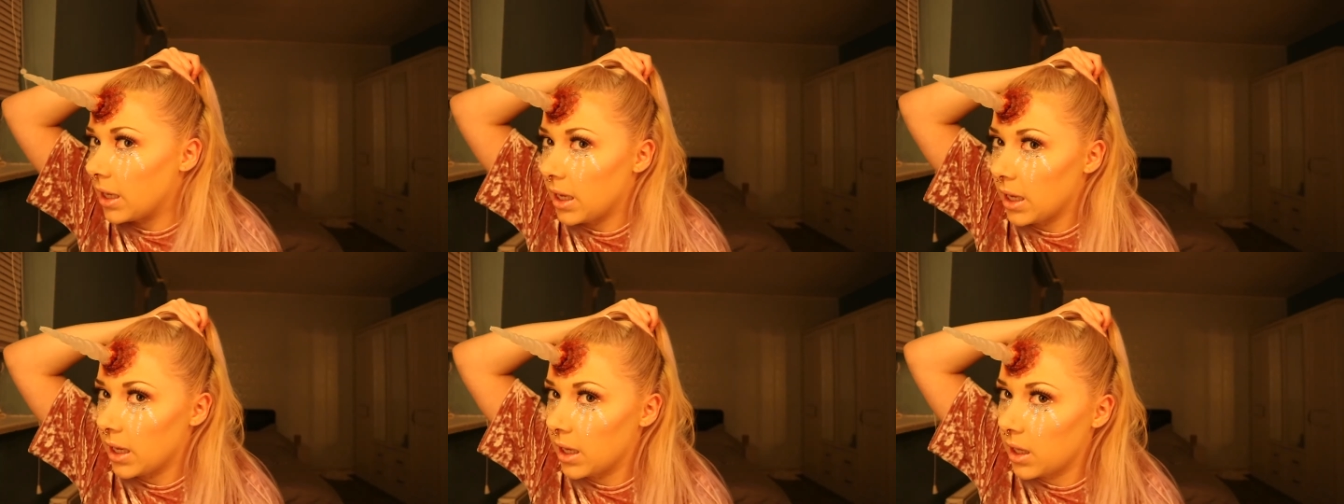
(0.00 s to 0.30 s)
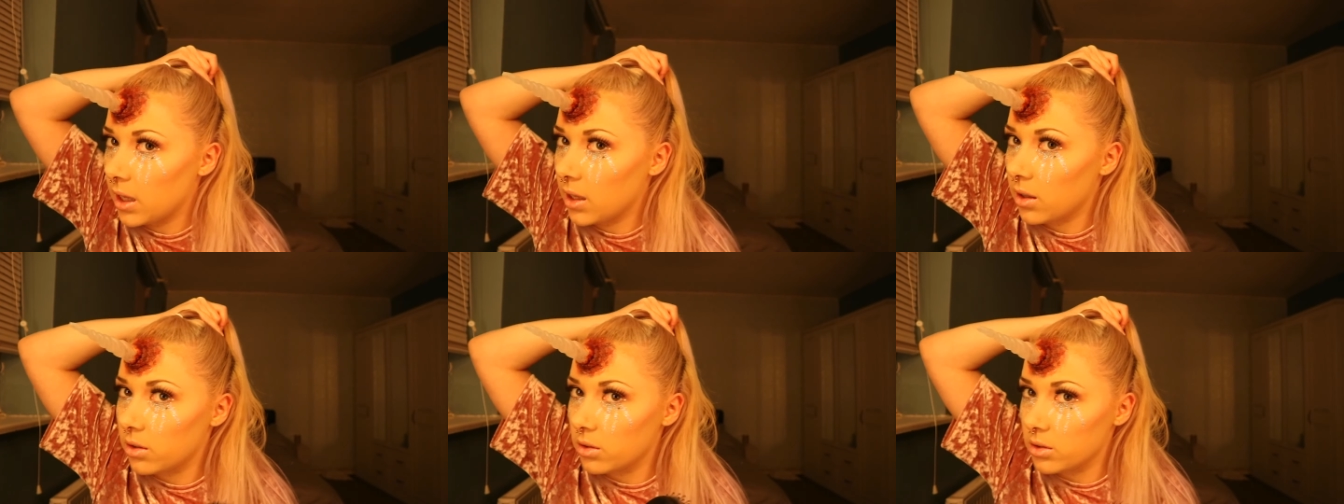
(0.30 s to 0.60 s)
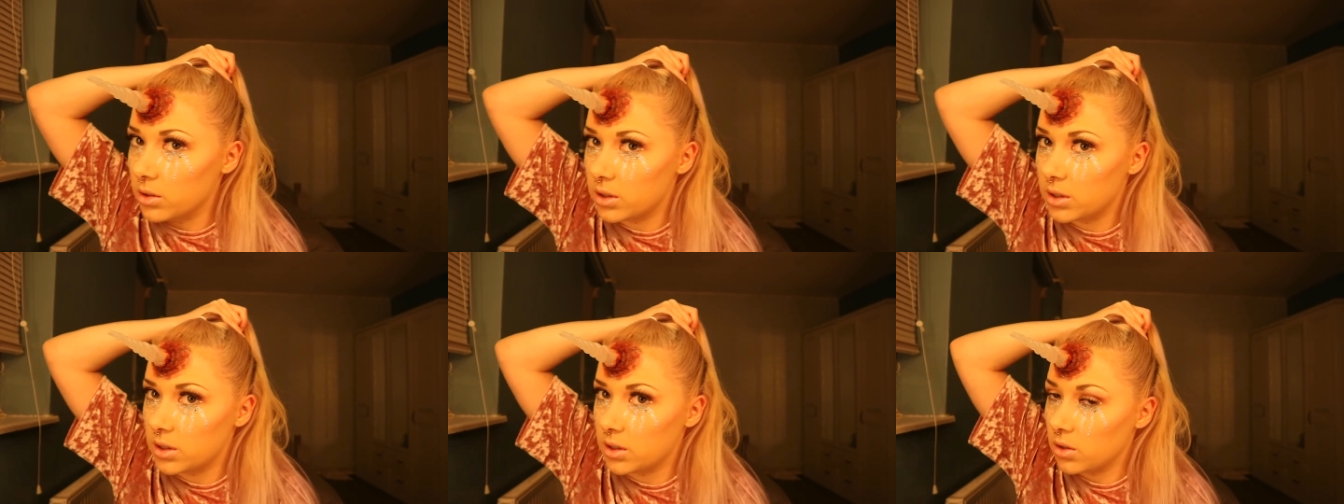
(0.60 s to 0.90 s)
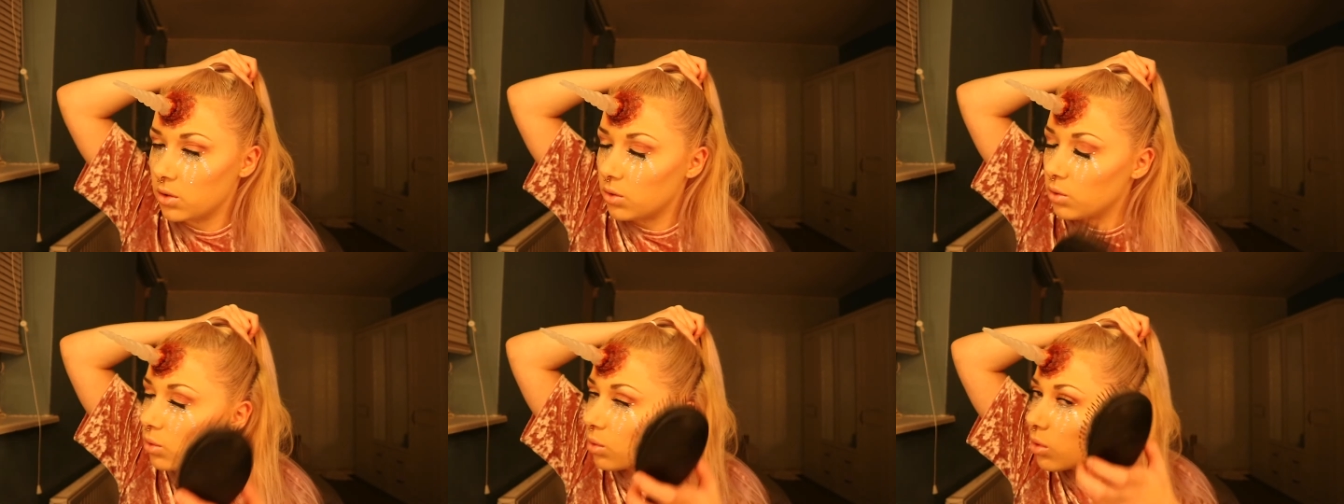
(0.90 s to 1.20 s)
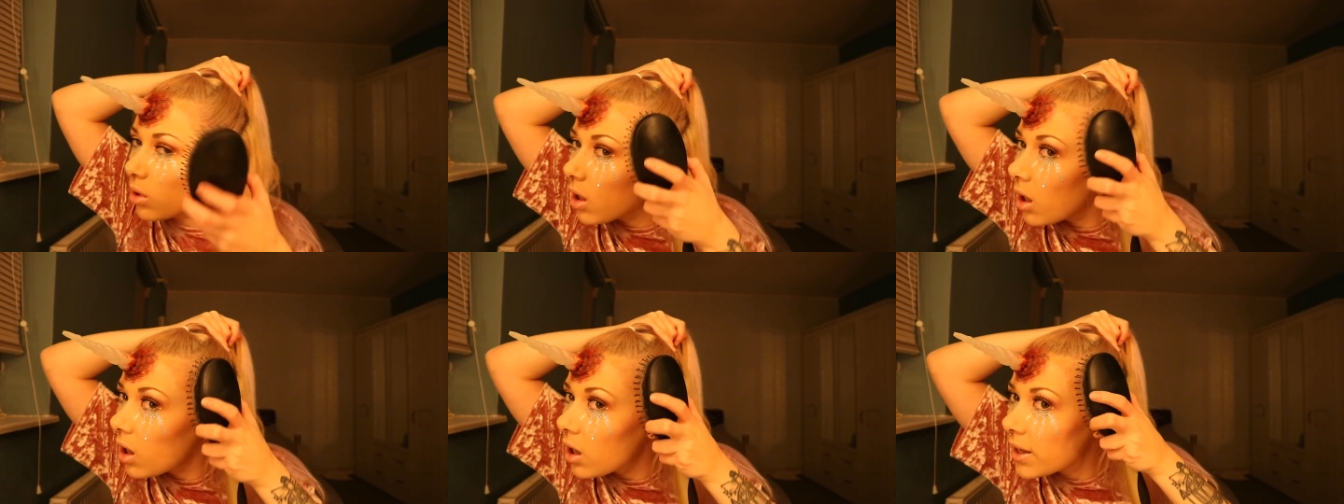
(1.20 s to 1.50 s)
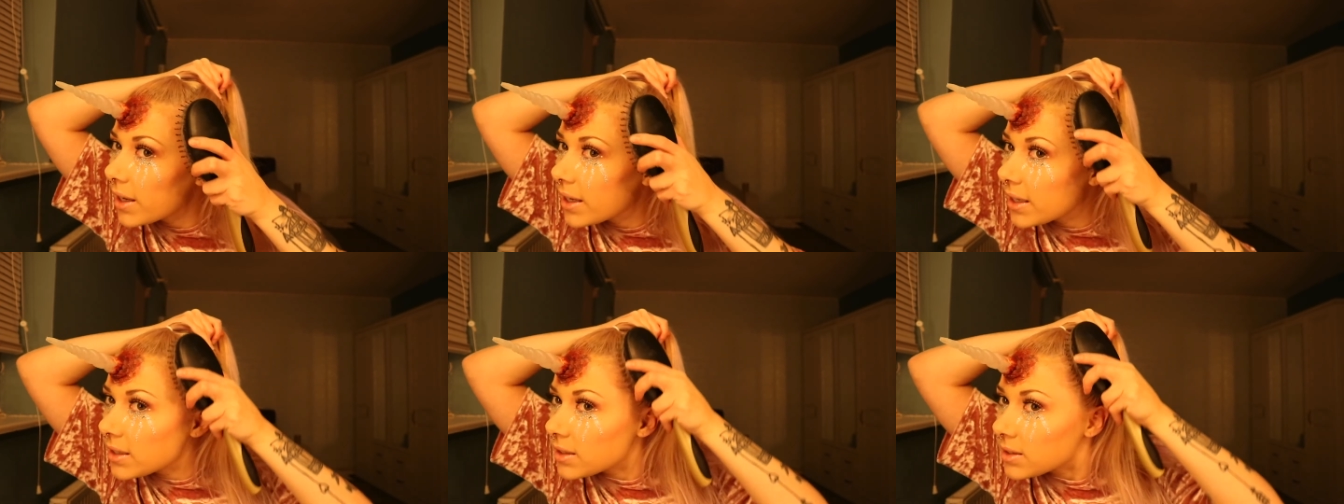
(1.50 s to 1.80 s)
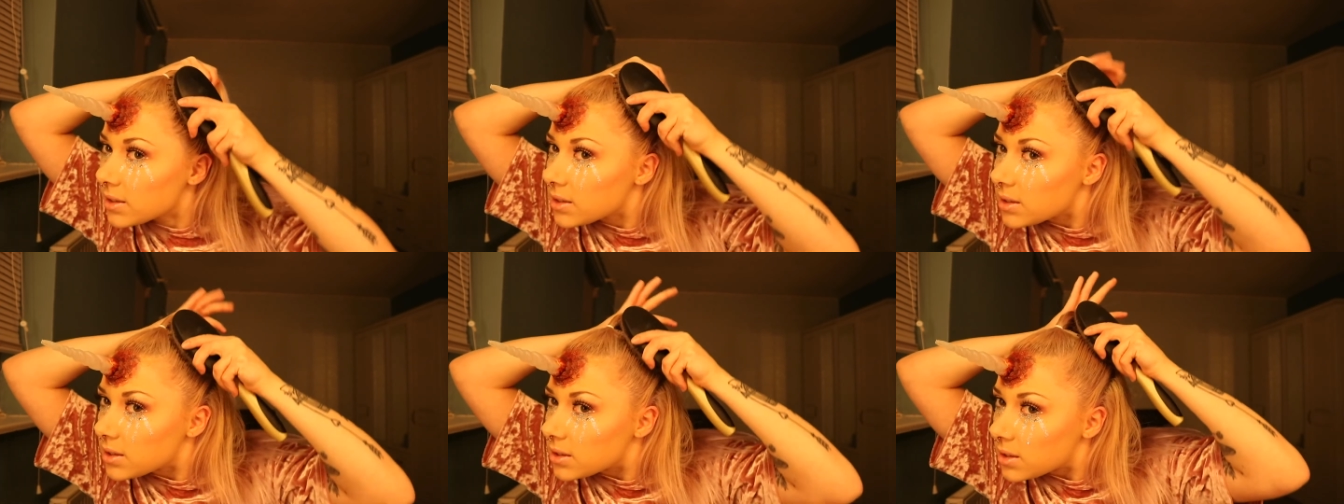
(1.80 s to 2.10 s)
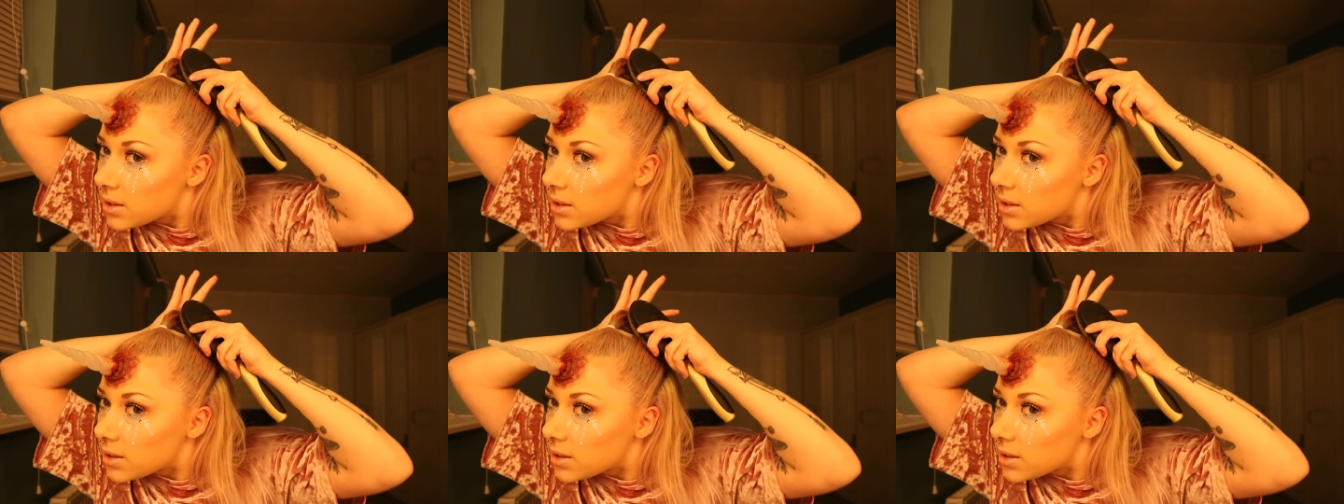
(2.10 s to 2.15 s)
kinks or lines.